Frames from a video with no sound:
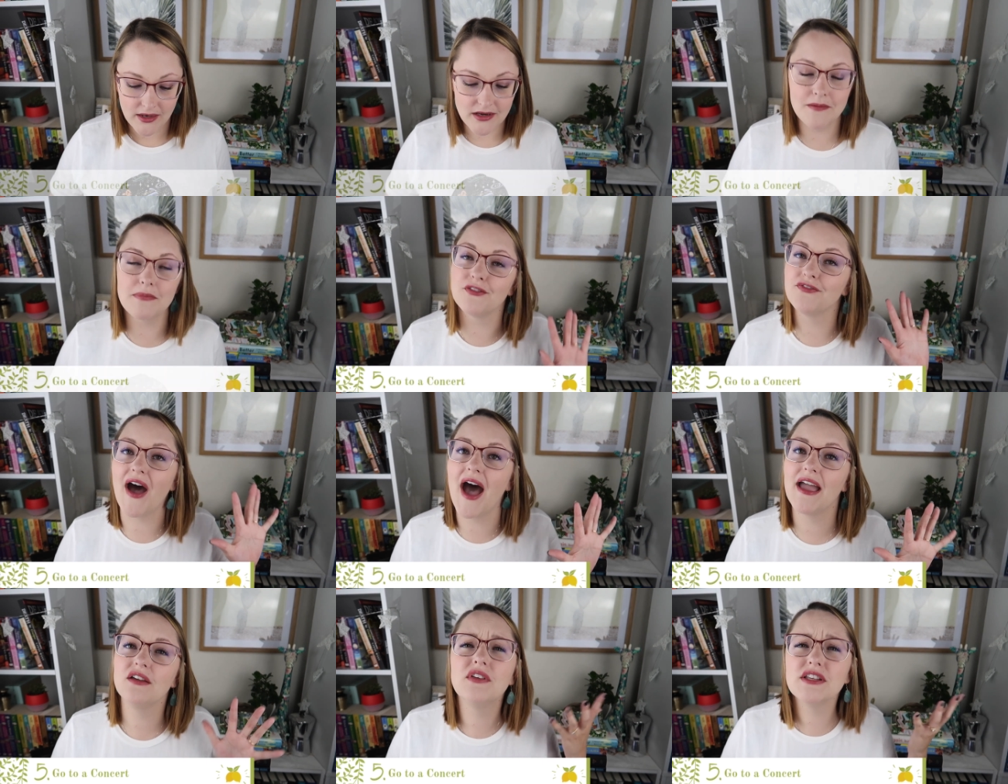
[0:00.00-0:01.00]
Number
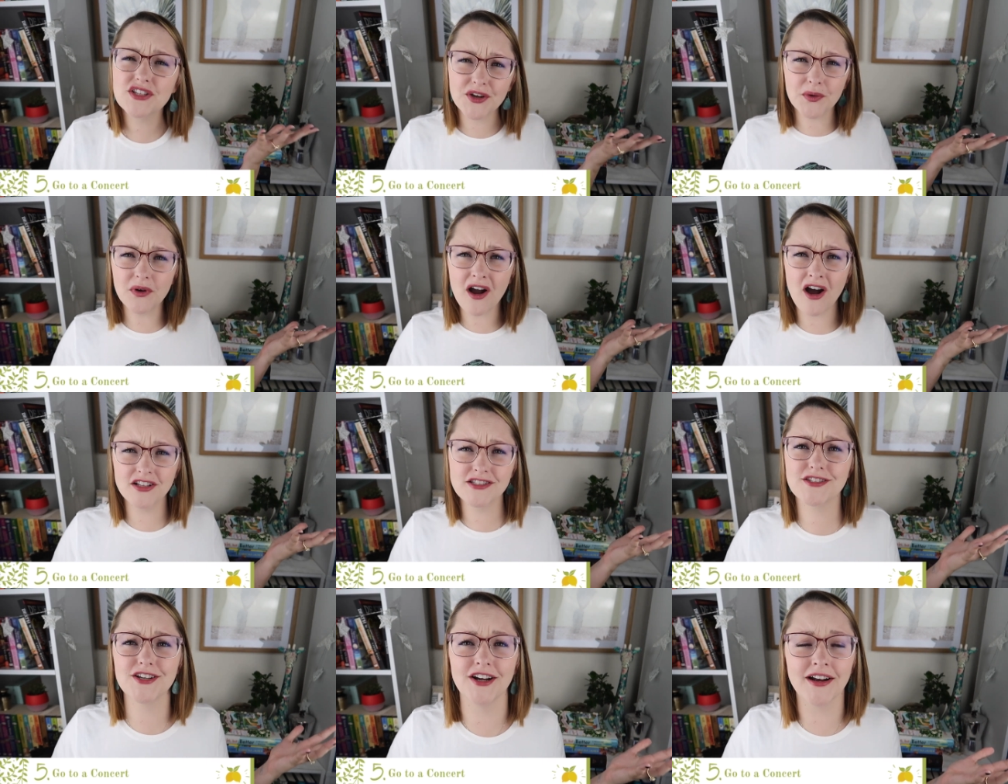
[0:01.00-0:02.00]
five is go to a
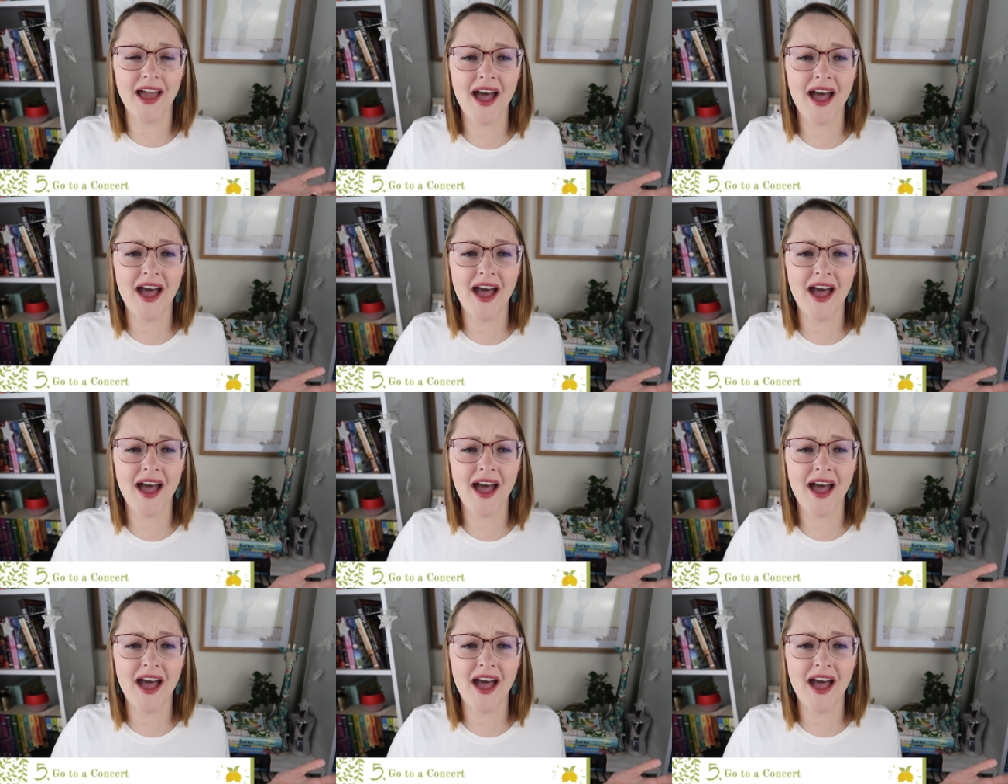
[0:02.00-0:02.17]
concert.